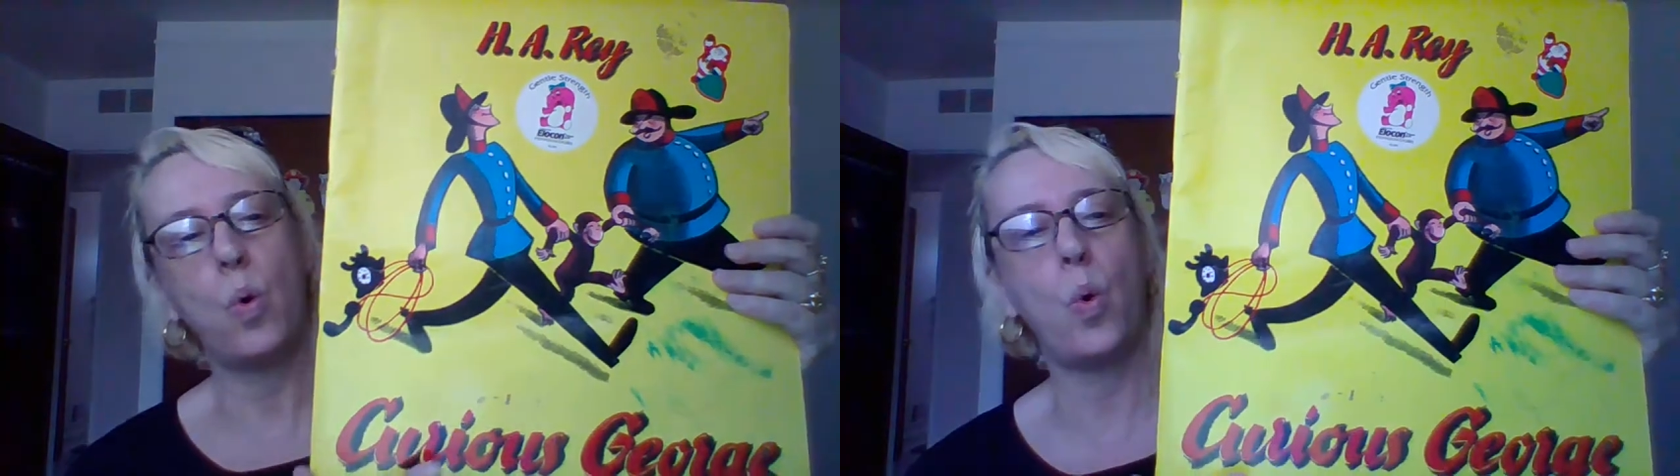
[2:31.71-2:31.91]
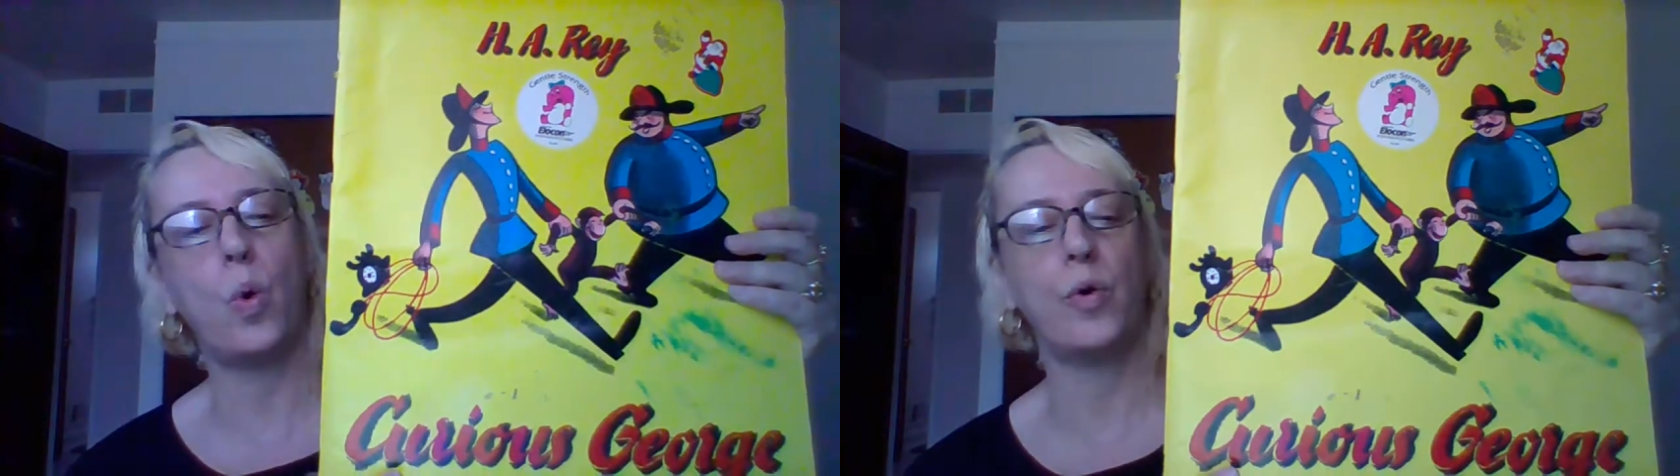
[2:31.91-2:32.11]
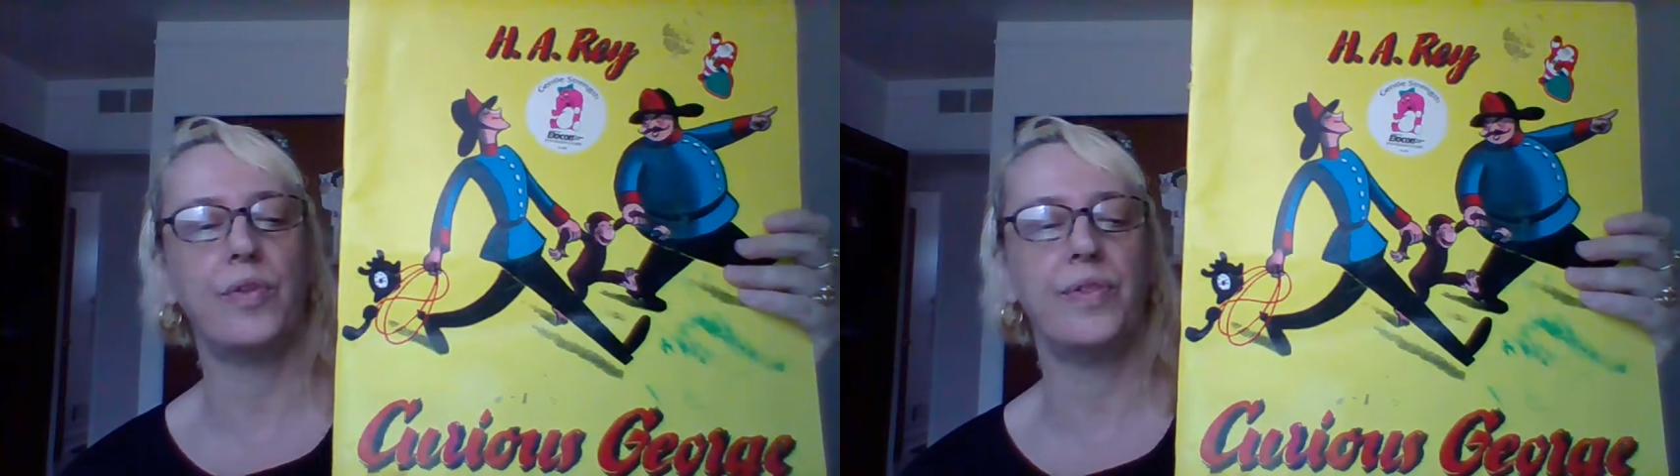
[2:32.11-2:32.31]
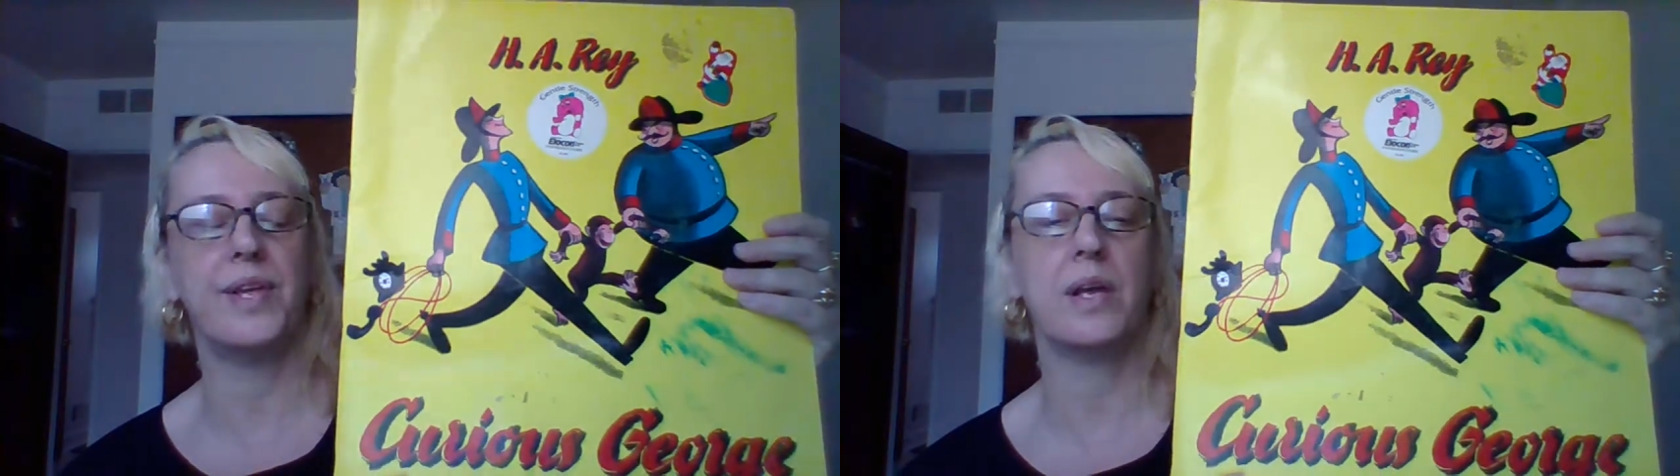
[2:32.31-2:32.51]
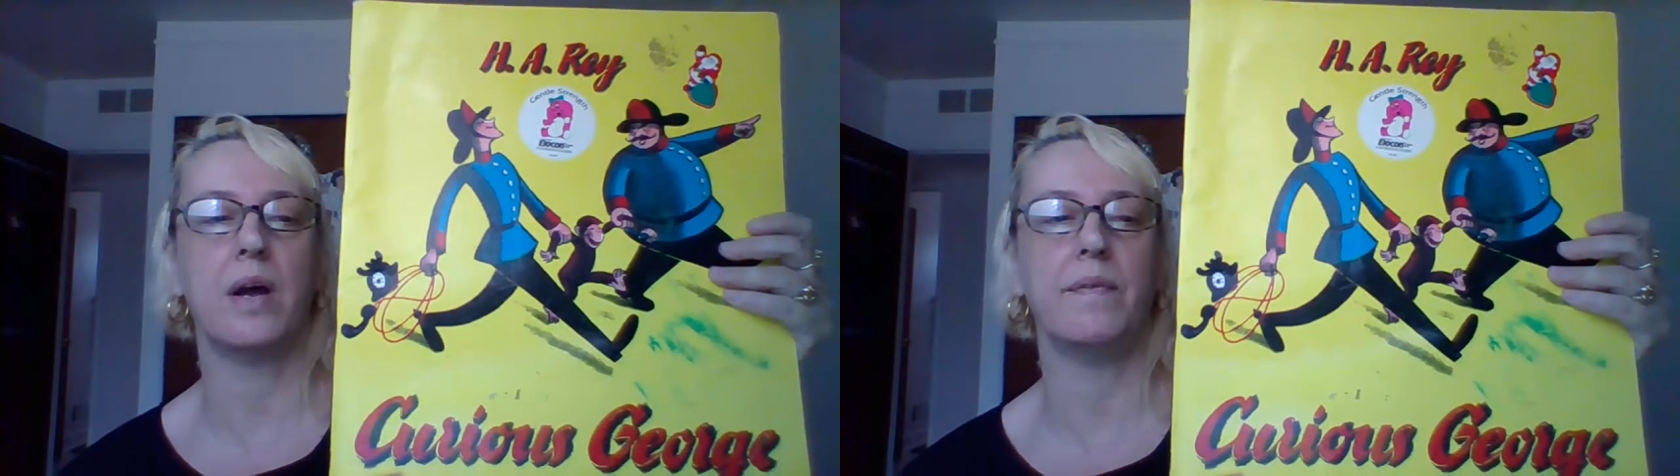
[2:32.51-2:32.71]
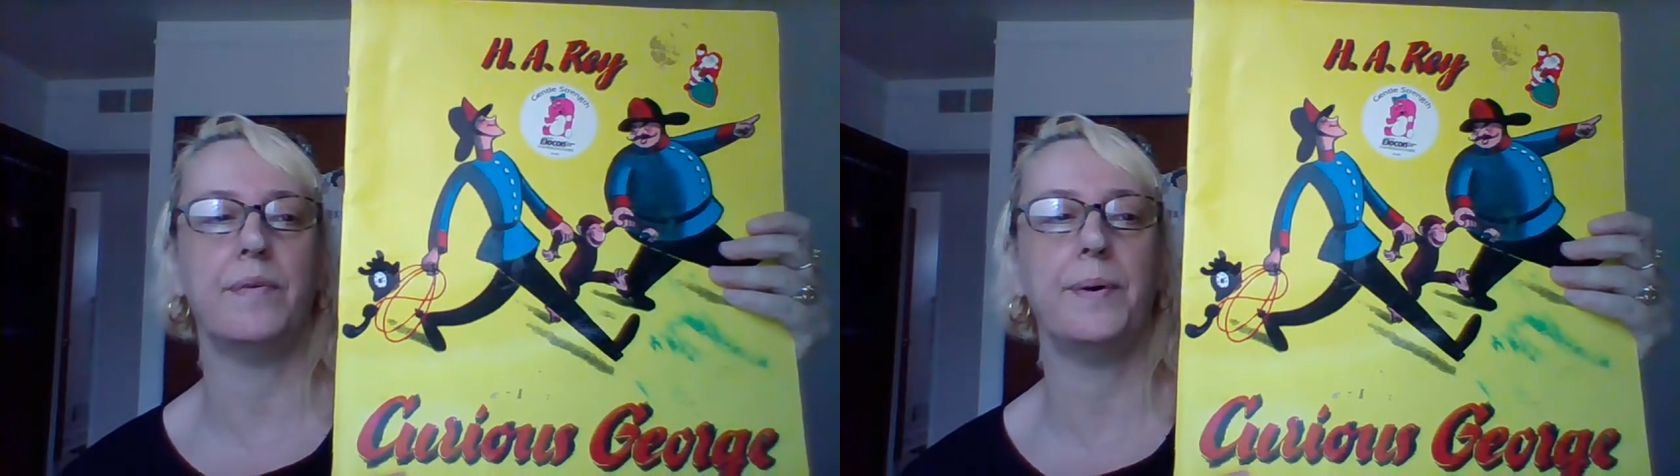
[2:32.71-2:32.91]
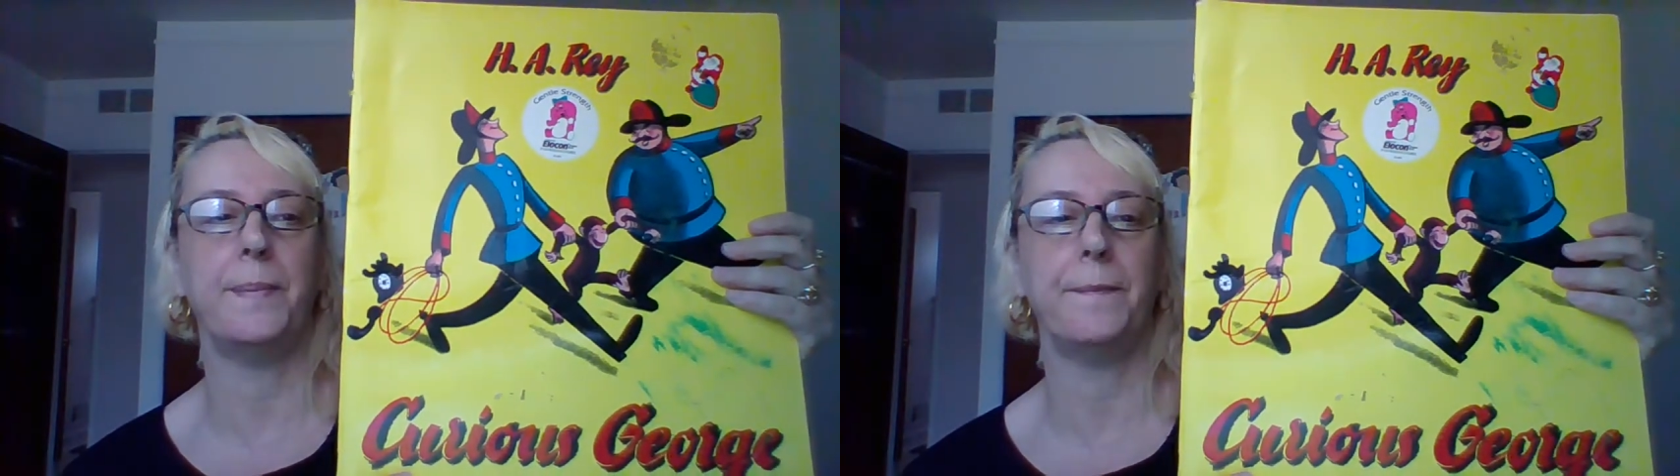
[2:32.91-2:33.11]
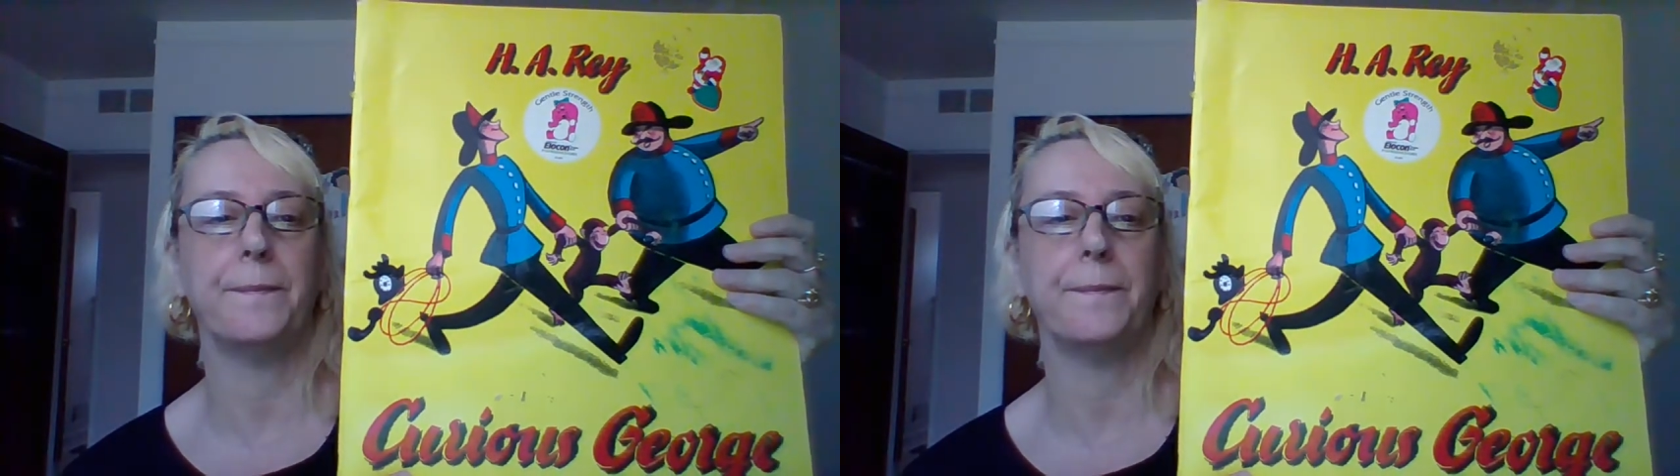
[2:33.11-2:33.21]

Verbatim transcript: or the cover.